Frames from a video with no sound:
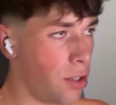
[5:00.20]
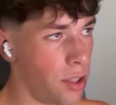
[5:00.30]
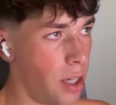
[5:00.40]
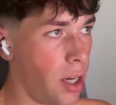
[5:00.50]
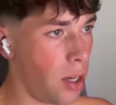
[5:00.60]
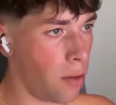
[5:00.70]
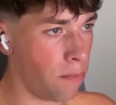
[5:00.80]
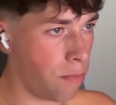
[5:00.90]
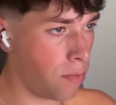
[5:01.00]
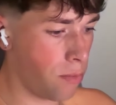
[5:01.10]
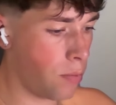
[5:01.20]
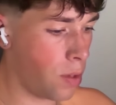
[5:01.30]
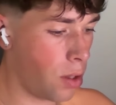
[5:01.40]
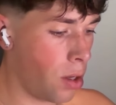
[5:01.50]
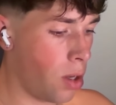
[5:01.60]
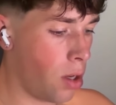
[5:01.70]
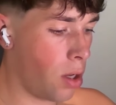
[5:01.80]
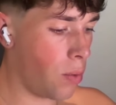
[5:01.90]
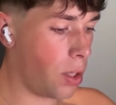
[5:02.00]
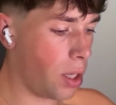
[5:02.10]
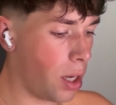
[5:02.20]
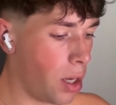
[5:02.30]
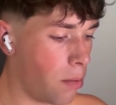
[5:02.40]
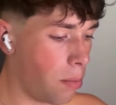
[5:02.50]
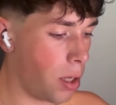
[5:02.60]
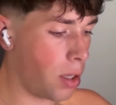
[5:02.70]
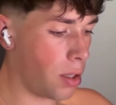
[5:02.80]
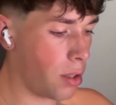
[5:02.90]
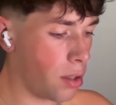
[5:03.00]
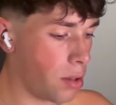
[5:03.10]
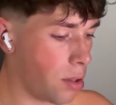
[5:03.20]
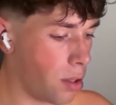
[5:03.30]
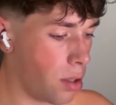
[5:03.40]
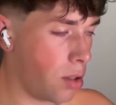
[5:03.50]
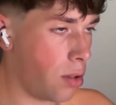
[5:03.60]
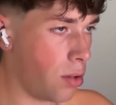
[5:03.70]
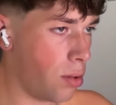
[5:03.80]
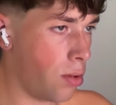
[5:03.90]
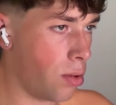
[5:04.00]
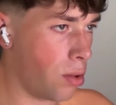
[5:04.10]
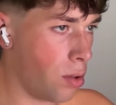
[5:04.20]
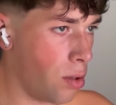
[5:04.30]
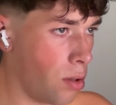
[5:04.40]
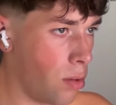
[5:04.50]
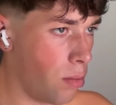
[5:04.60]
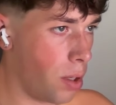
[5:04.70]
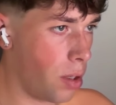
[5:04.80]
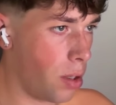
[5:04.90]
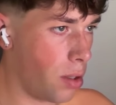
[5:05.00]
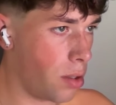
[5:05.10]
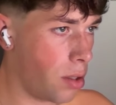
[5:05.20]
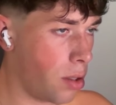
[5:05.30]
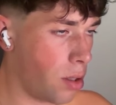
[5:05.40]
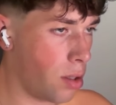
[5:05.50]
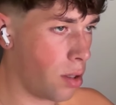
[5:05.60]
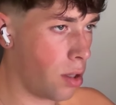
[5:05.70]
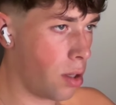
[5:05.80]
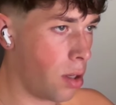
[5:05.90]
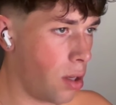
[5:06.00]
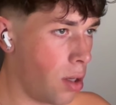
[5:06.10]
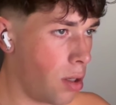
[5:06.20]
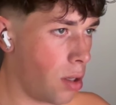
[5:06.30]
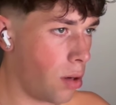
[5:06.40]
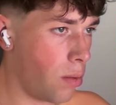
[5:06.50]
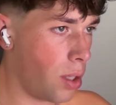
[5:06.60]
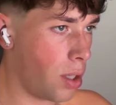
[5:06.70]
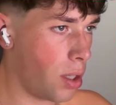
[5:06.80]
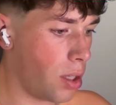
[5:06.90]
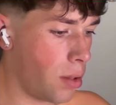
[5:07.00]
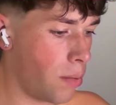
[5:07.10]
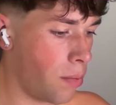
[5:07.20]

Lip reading: just say we can build you build, or we can